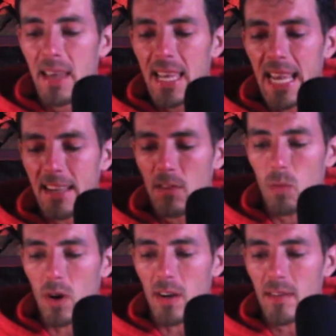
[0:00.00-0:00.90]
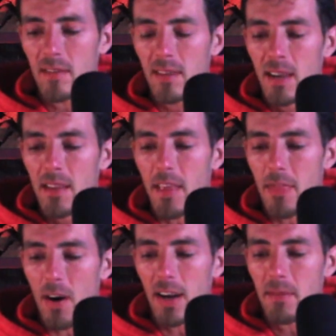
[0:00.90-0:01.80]
In his words, the
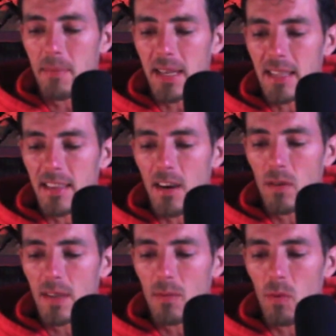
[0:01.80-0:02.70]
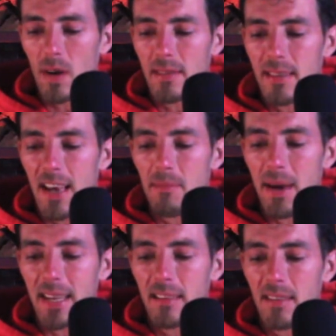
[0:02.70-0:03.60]
thought of being the only one to have
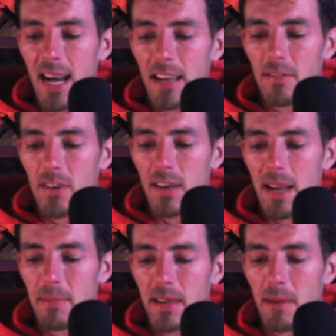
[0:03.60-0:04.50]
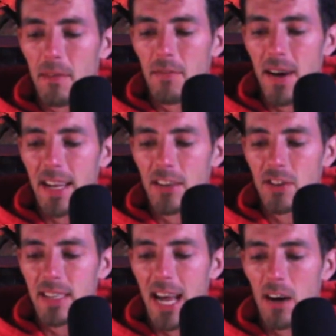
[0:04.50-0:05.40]
been inside of her had become a fetish,
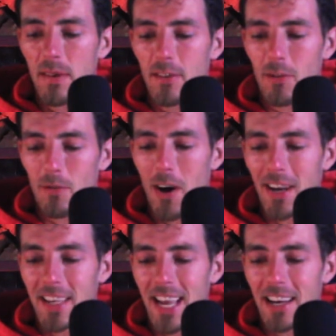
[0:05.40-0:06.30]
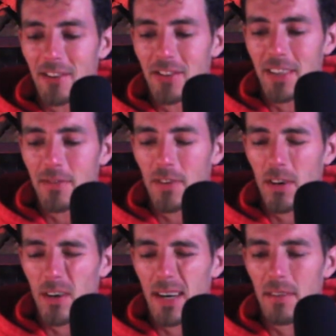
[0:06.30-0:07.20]
and now his erotic energy for
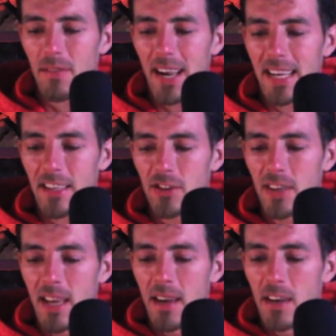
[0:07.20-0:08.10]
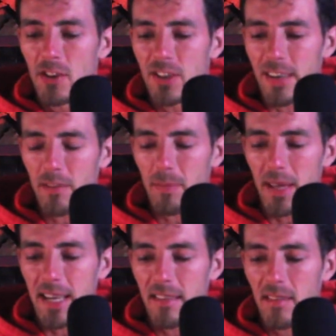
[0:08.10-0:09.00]
her had vanished, she
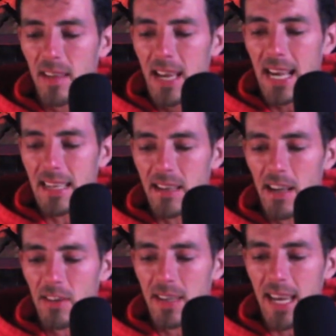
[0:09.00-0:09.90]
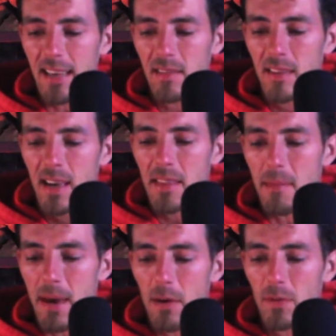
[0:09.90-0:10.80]
explains. In another case, the
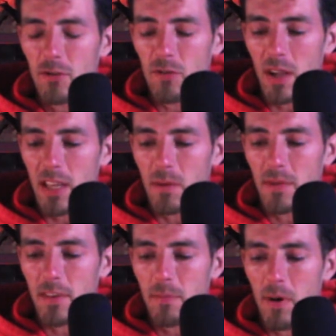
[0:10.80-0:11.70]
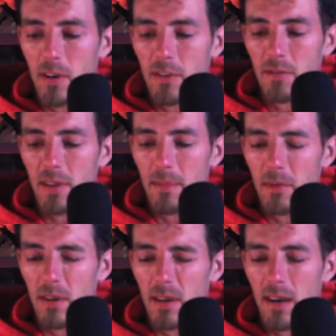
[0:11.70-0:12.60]
man was struggling with his partner's
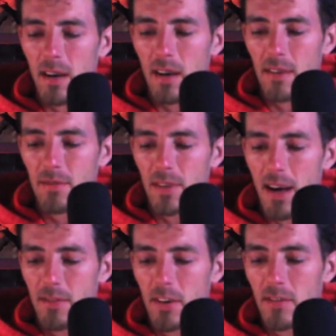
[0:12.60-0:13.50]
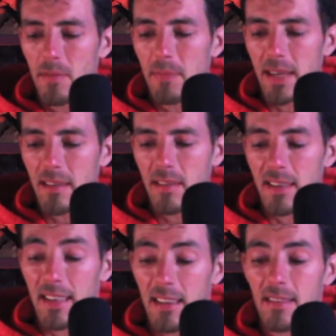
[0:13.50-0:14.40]
number of lovers being
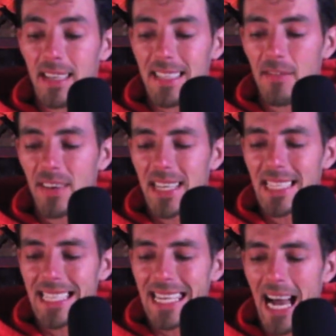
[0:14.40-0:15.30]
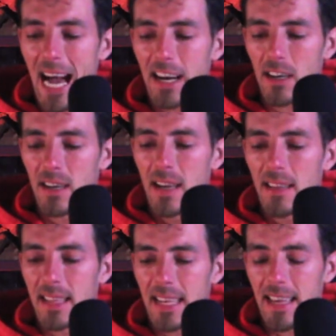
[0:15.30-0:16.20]
significantly higher
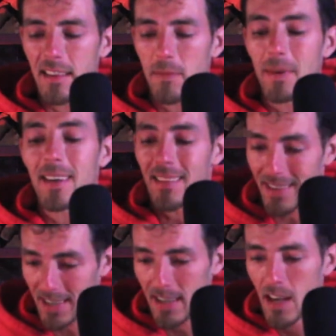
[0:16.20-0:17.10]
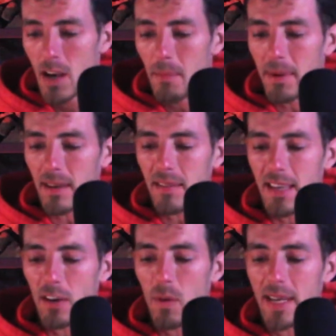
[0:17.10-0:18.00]
than his because he
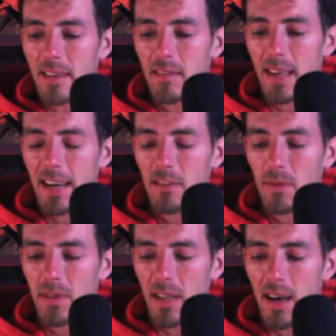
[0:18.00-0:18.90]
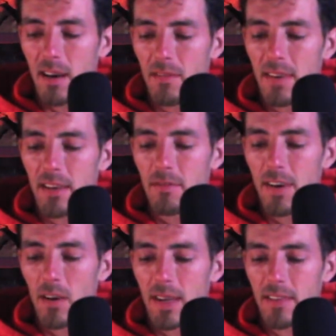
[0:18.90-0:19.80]
equated sex with love and
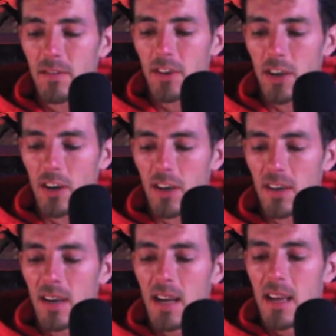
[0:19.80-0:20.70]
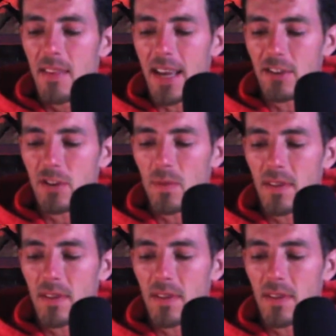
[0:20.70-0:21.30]
felt insecure that she was